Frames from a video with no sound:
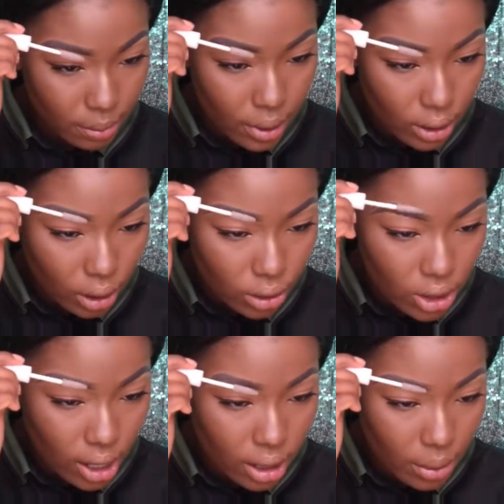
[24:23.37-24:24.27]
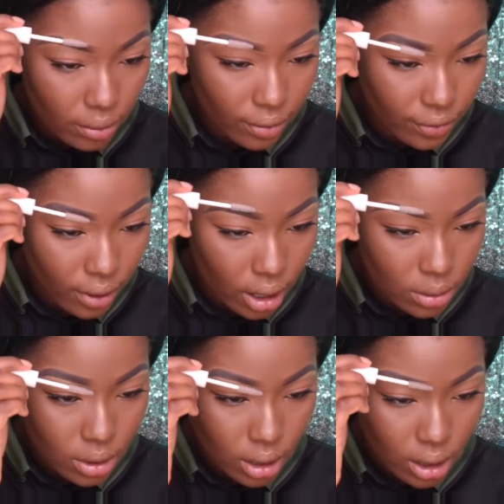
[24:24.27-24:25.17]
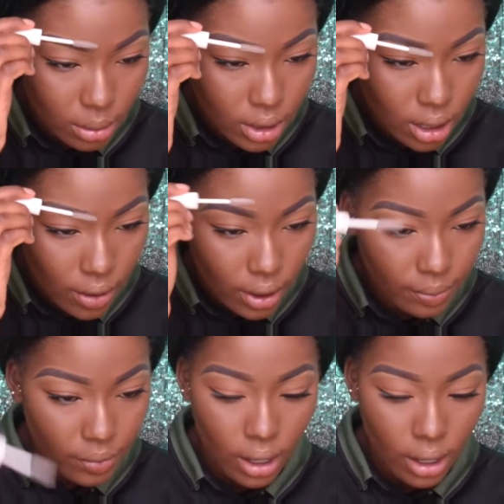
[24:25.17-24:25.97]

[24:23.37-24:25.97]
but usually I go in first with a clear mascara,